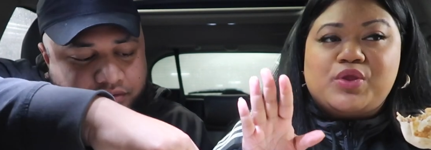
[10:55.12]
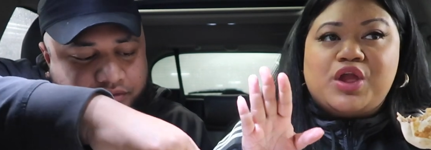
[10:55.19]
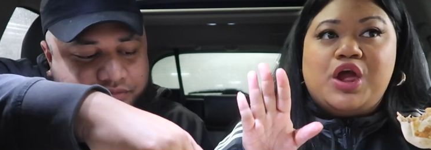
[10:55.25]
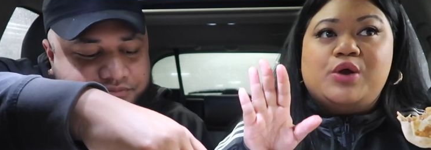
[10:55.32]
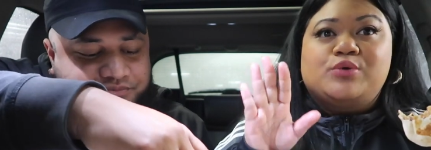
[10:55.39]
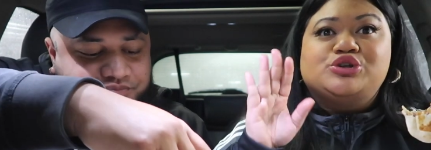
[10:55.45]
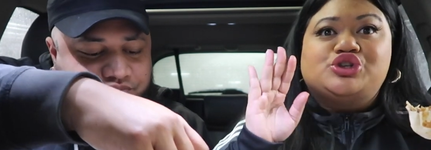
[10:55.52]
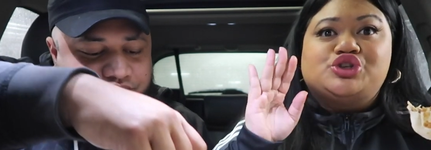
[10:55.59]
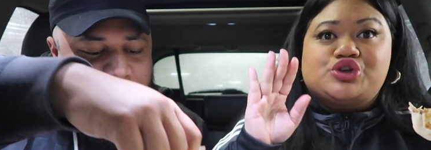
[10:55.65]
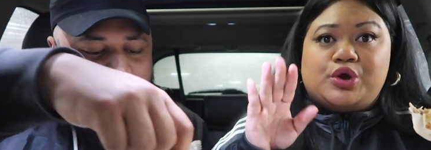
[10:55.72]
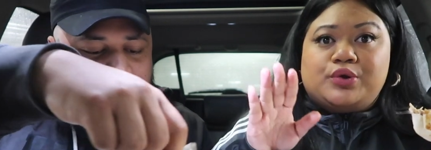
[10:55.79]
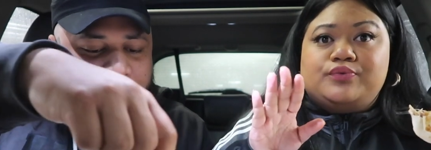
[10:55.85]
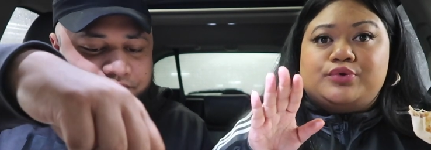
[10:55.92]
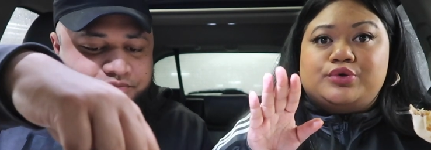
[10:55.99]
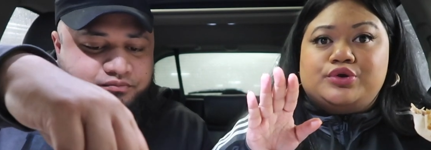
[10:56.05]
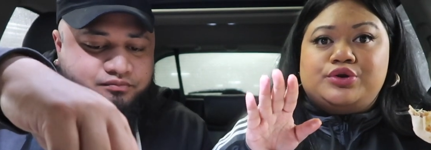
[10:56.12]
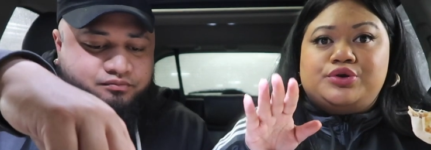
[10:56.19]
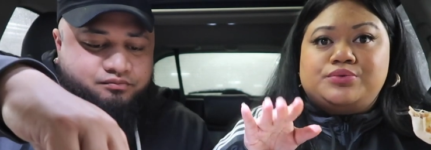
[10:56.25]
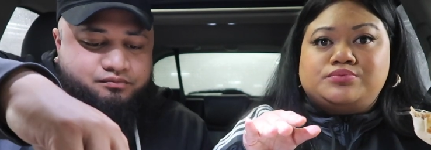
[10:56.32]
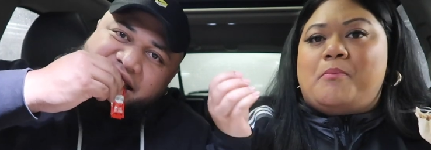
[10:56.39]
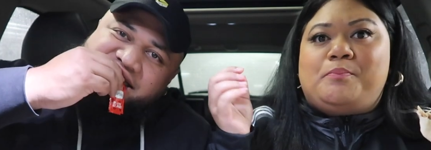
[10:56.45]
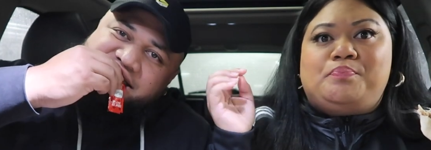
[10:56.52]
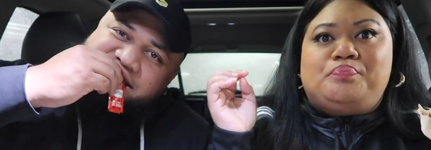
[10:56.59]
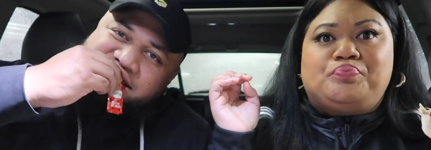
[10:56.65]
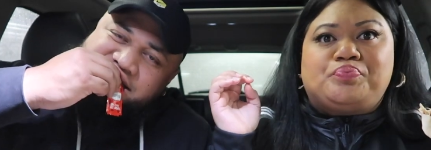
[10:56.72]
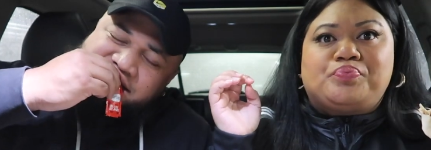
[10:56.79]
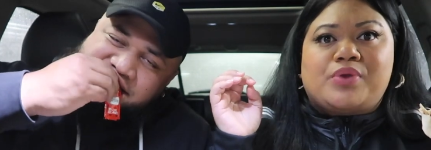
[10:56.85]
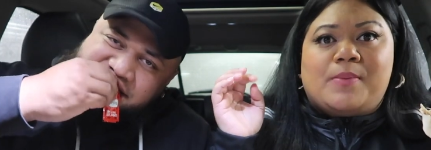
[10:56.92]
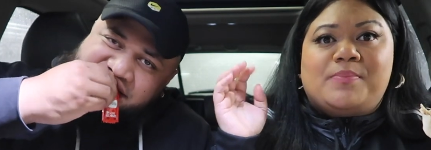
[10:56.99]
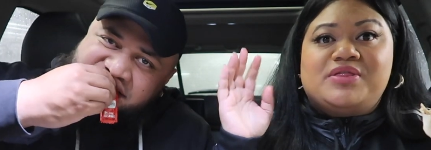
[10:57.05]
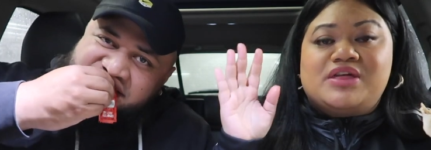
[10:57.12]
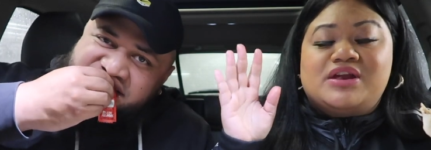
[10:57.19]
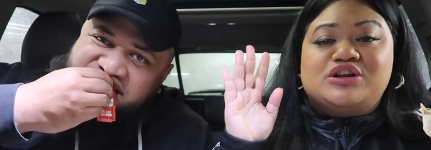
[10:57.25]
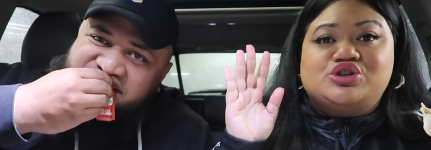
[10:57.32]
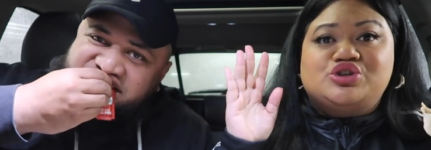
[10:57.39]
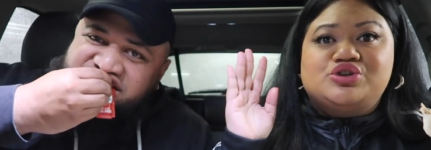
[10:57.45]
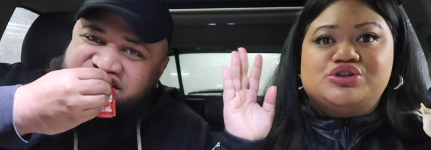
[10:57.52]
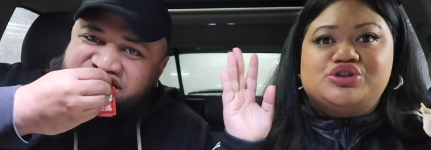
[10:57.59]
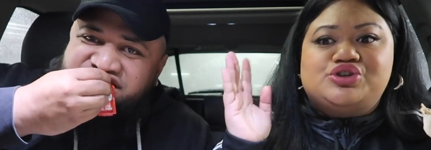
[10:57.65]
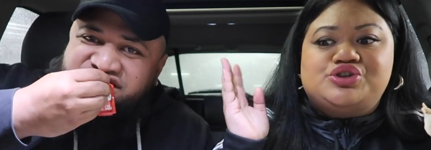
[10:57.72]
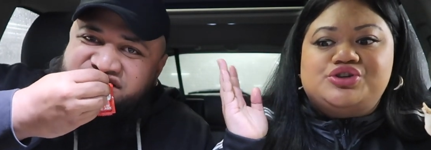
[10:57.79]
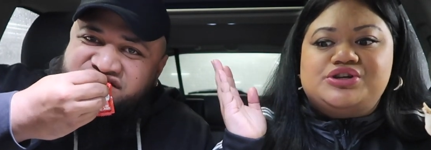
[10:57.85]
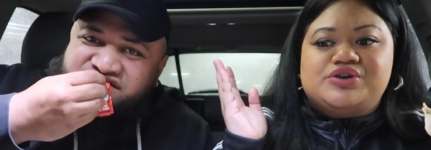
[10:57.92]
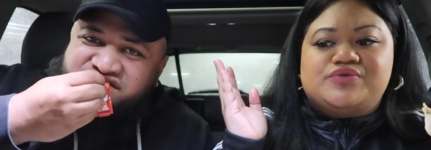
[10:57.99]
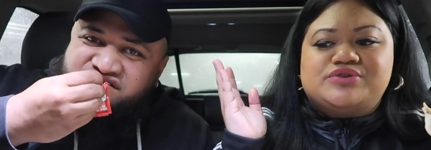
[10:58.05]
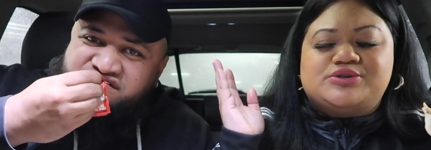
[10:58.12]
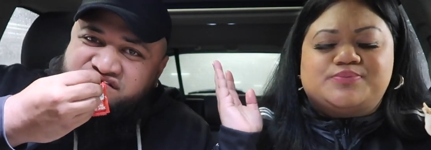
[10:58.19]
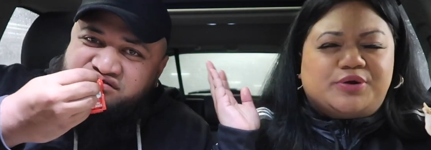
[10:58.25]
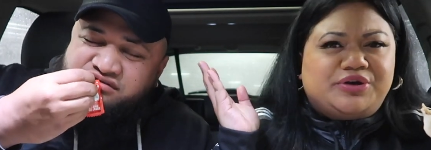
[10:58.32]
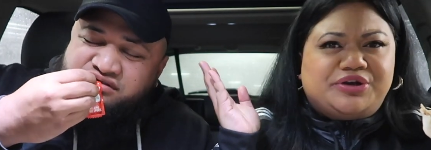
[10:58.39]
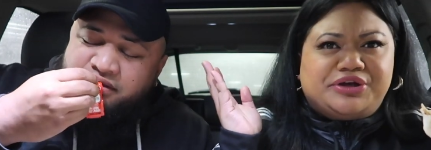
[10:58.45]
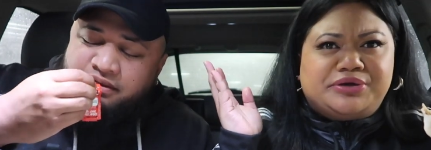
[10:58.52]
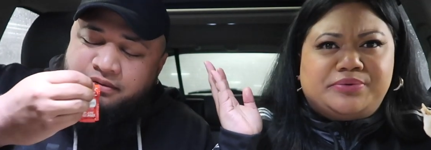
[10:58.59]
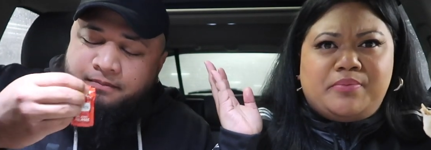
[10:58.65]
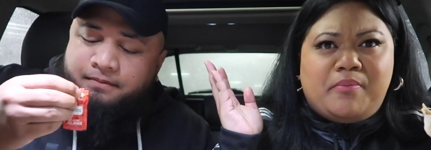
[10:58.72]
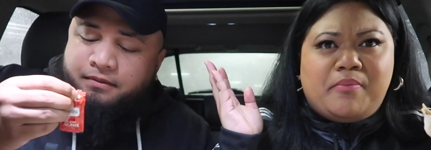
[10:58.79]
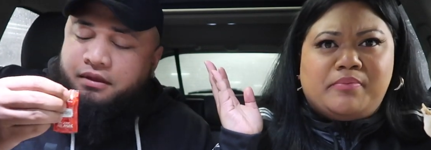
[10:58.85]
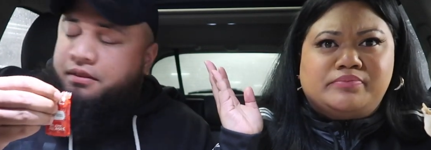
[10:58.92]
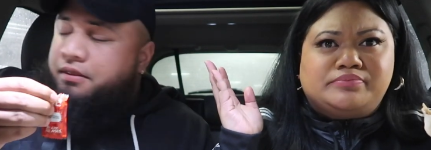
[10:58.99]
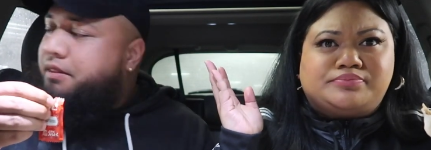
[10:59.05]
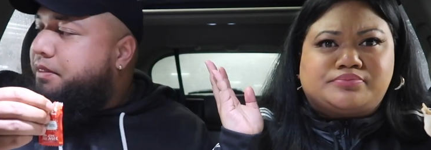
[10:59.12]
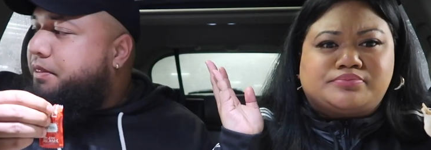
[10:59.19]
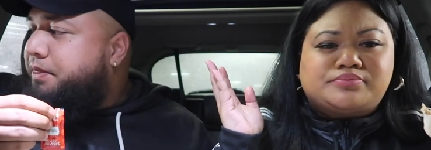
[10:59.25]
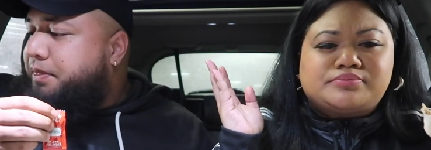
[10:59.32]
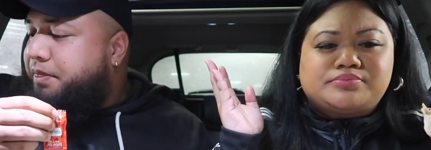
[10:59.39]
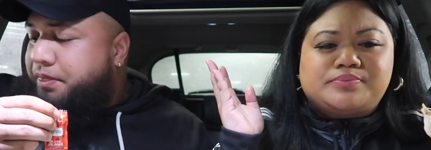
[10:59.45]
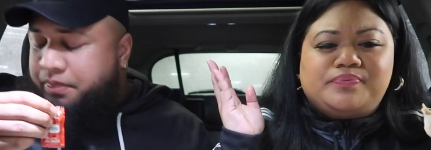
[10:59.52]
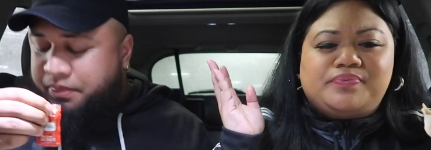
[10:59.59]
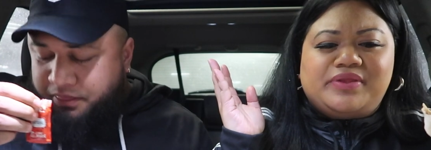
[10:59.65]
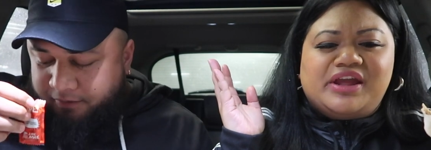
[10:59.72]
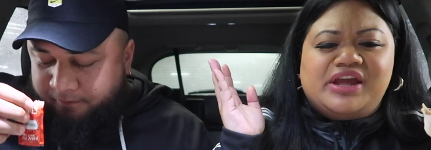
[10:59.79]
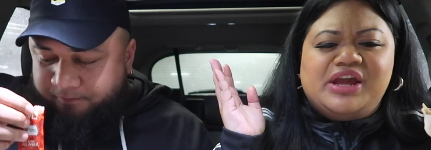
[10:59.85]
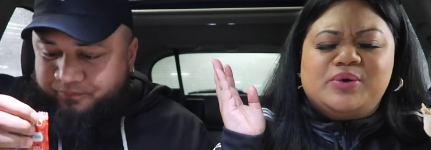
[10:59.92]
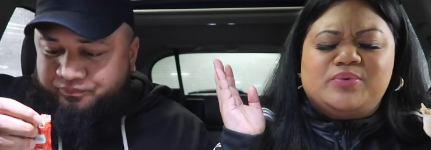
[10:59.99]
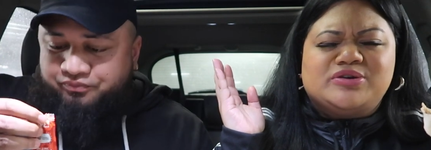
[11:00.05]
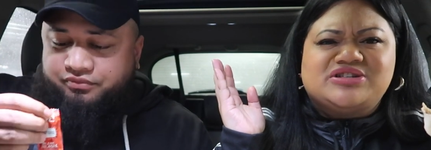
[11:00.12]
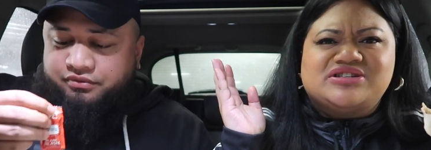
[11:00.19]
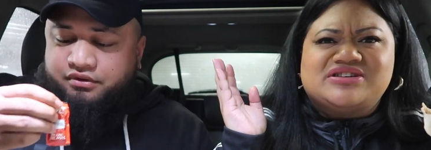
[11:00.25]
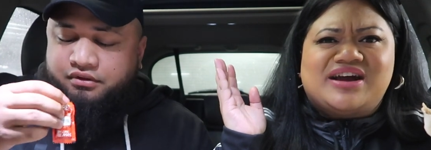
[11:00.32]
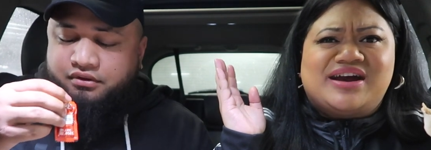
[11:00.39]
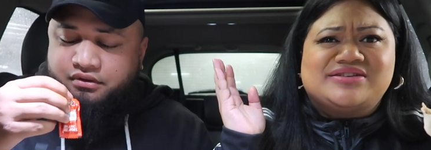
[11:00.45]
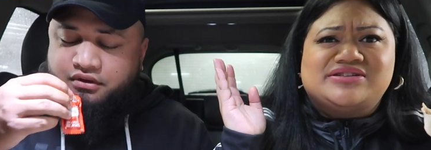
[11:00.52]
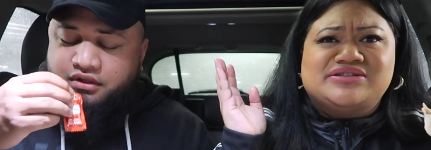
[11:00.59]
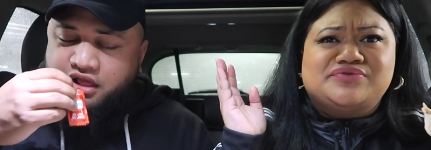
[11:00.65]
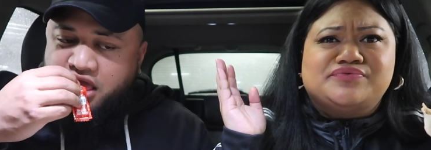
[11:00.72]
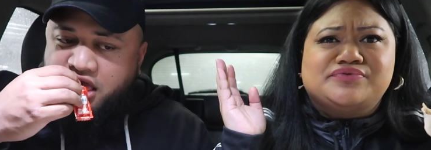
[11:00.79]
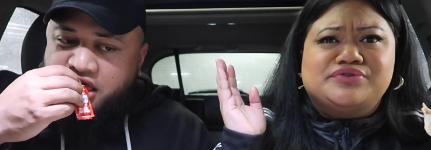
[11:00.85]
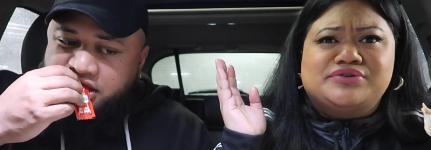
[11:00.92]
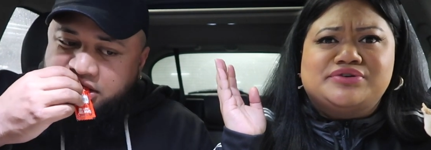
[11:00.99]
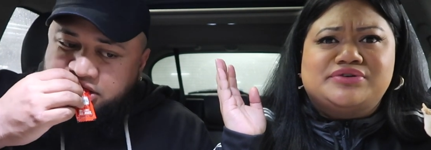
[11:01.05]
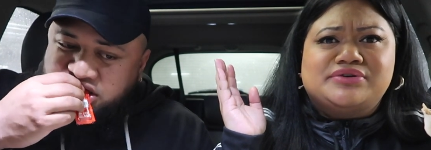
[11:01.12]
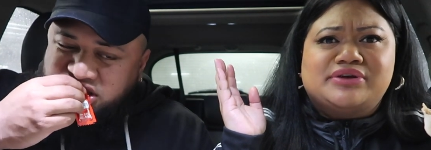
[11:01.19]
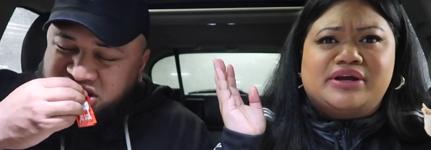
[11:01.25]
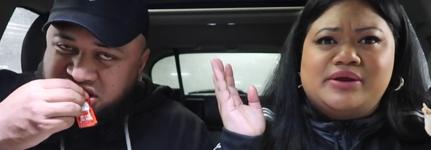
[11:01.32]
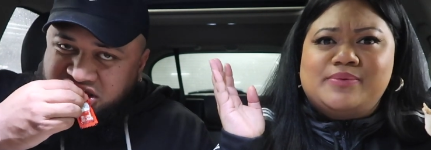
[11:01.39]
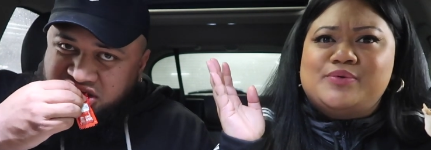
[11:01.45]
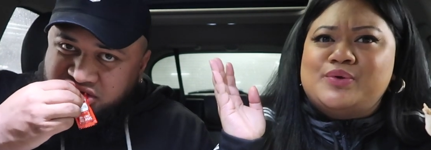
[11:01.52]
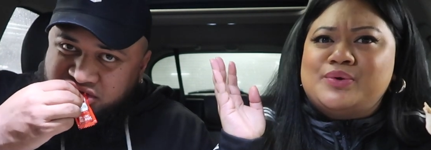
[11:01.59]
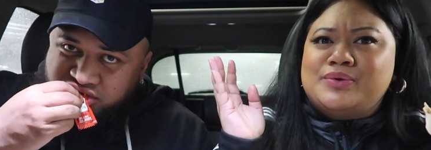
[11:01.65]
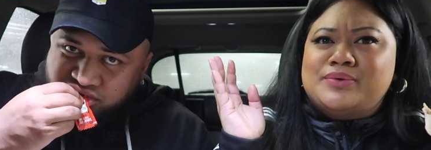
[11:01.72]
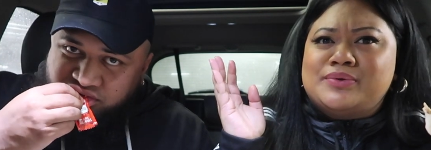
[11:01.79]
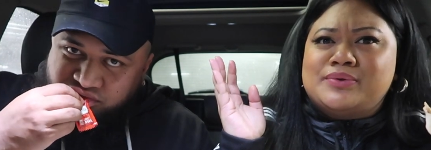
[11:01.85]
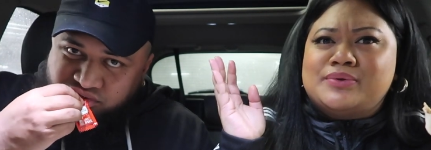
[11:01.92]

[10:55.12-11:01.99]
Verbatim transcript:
Speaker 1: He was so rude. But then as soon as Junior responded, he wasn't acting rude anymore.